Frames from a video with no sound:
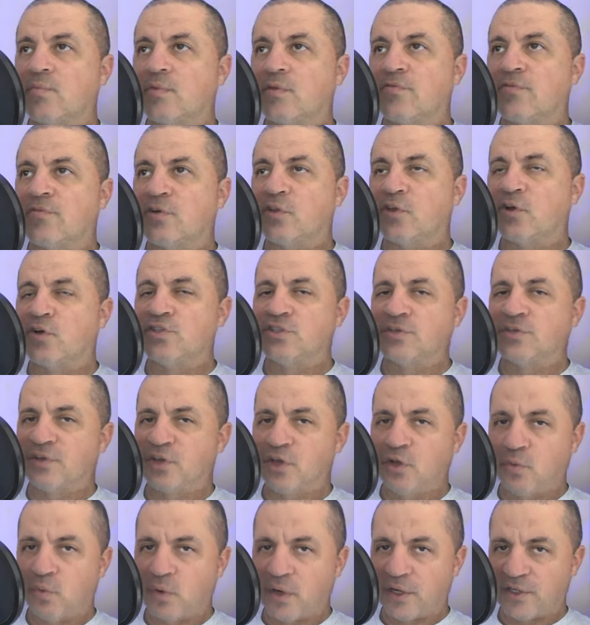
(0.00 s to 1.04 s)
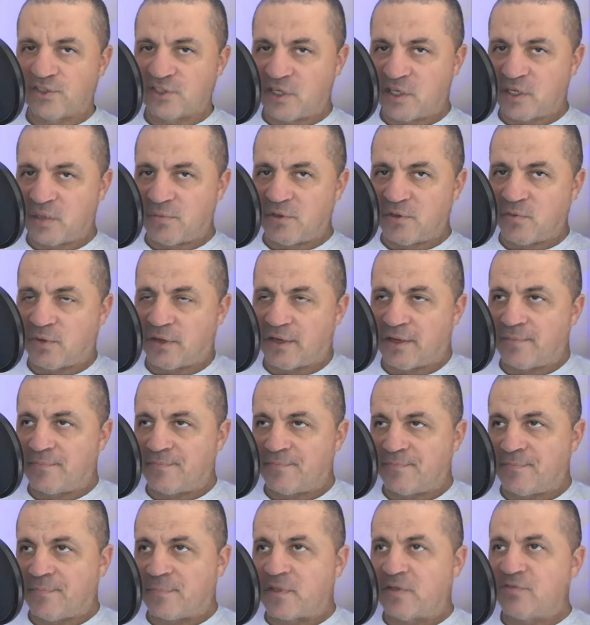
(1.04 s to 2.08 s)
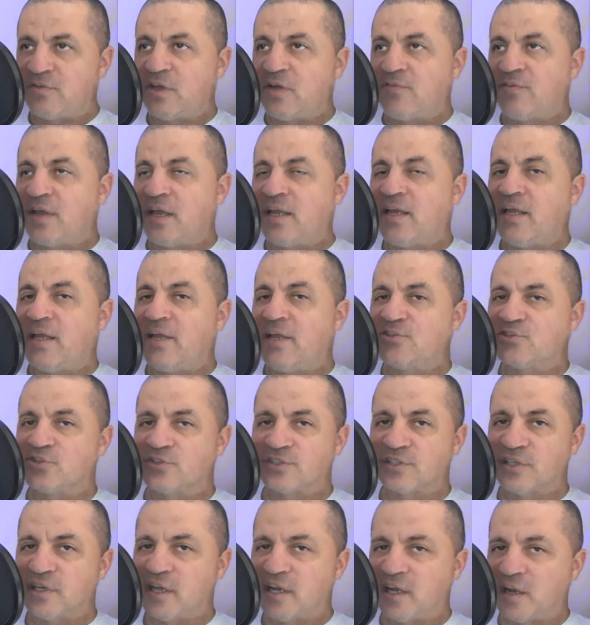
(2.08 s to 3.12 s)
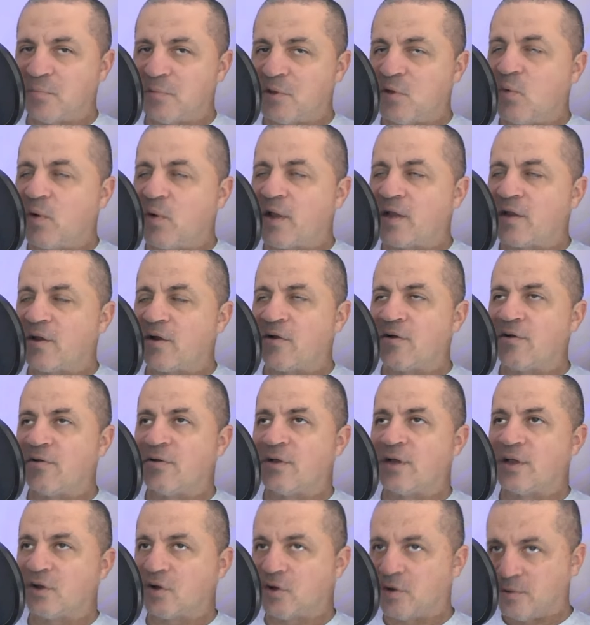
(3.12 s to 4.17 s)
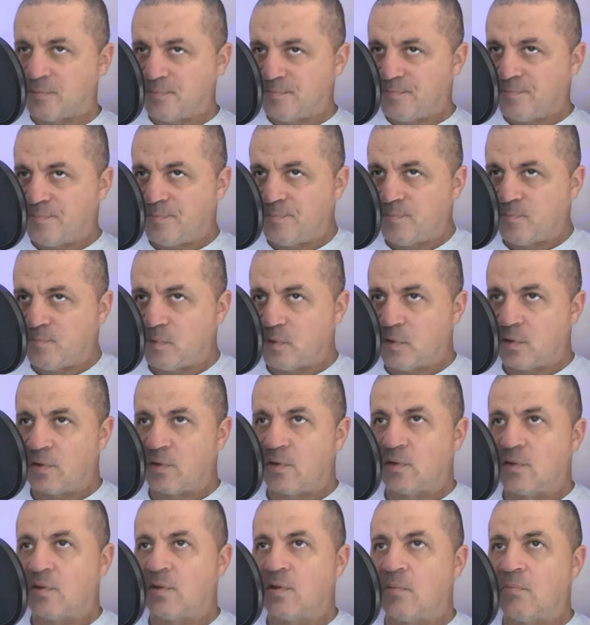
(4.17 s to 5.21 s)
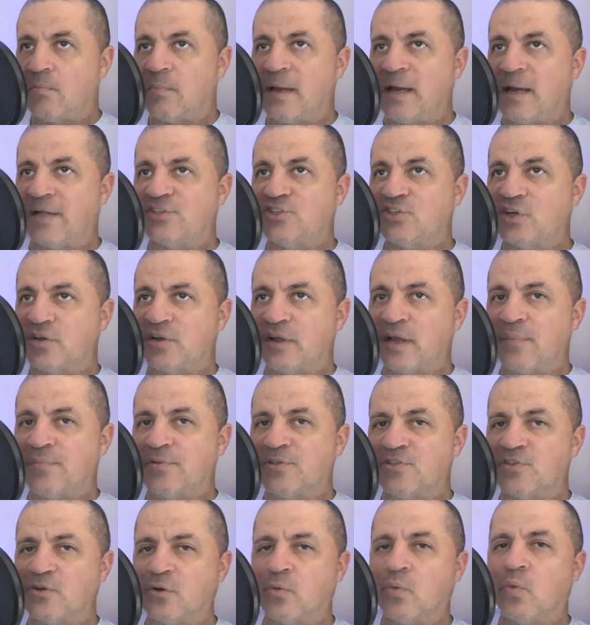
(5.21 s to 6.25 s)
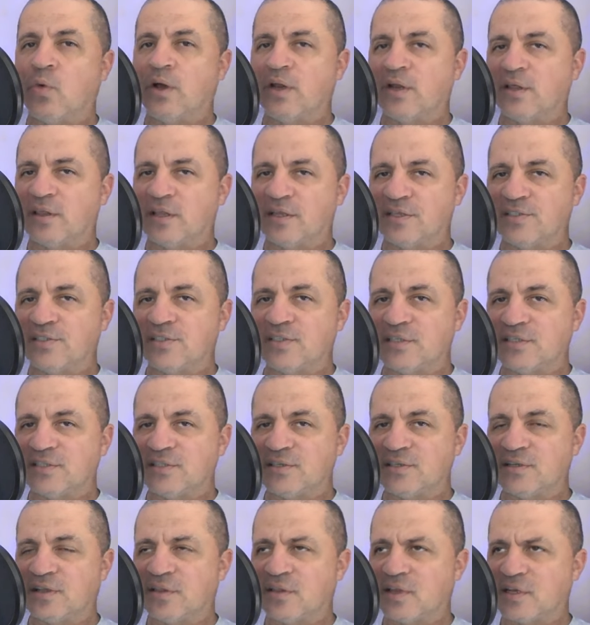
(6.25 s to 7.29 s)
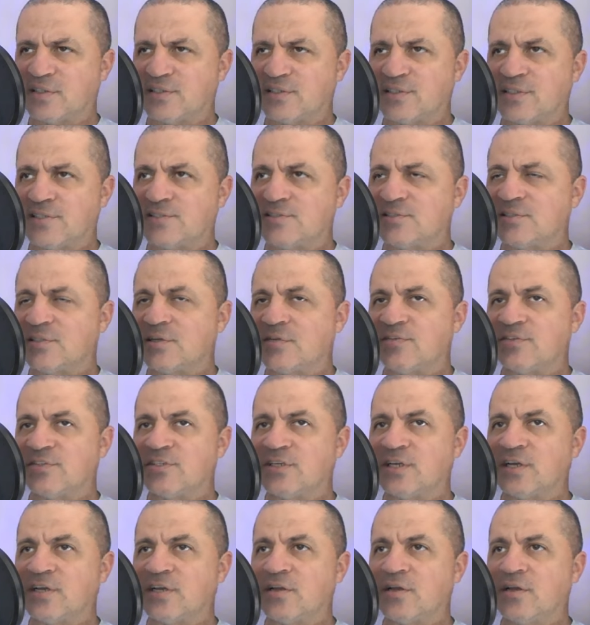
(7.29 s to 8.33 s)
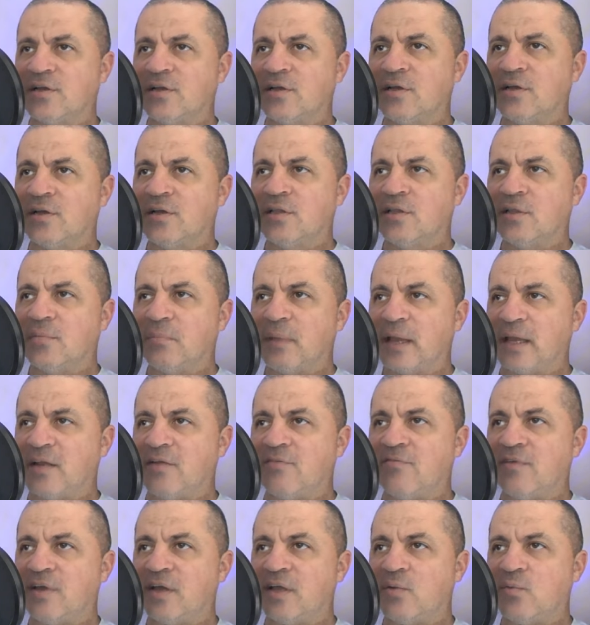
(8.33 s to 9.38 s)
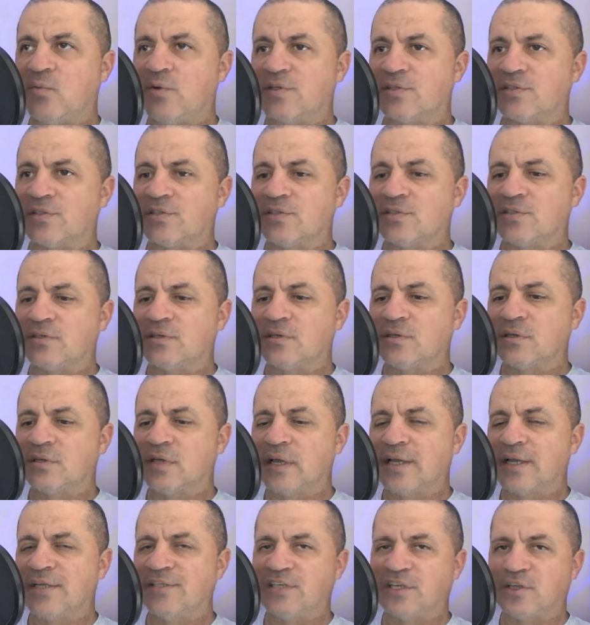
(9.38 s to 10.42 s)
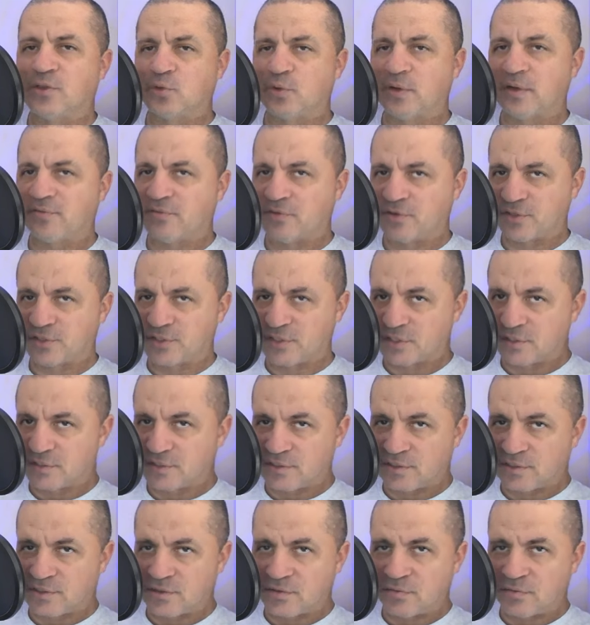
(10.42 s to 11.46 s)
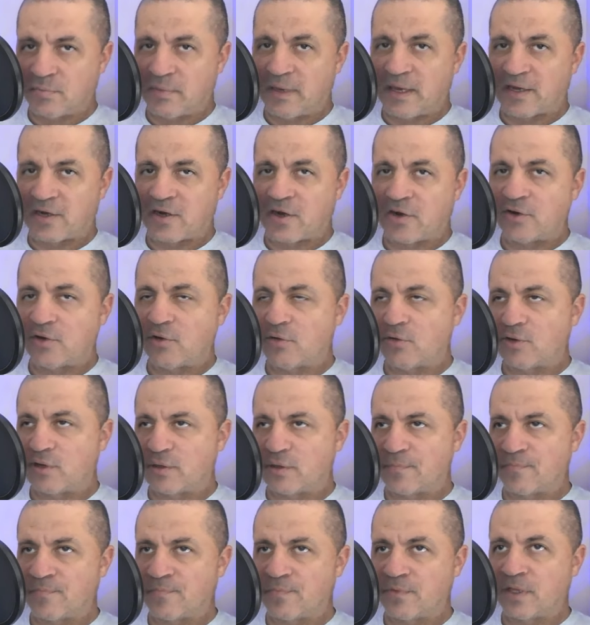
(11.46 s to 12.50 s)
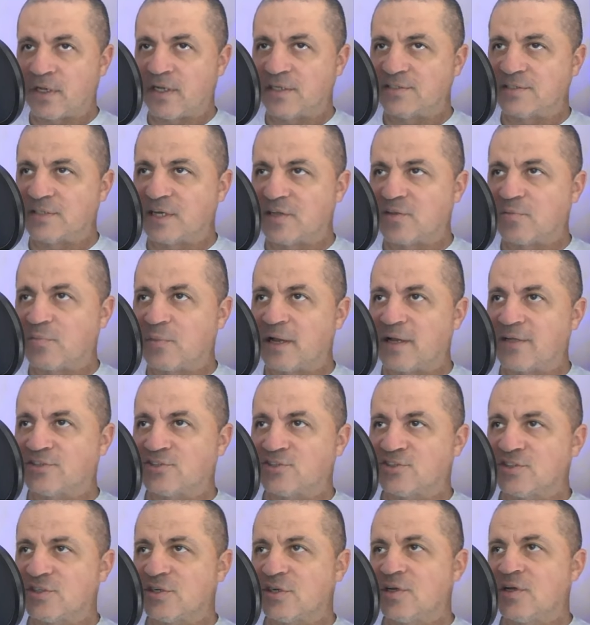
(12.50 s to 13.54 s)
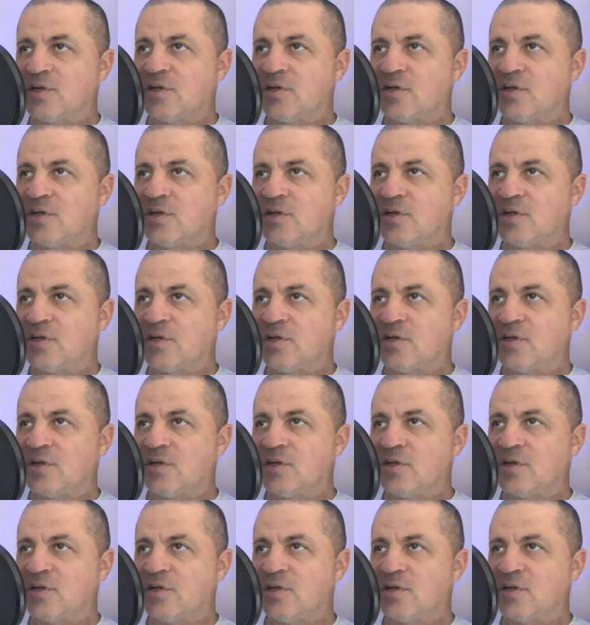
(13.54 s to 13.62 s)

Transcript: for those of you who watch NWA, if you have any interest in NWA at all, at all, the match on episode one of this season, I think it's season 17, the main event was EC3 versus Matt Cardona in a death match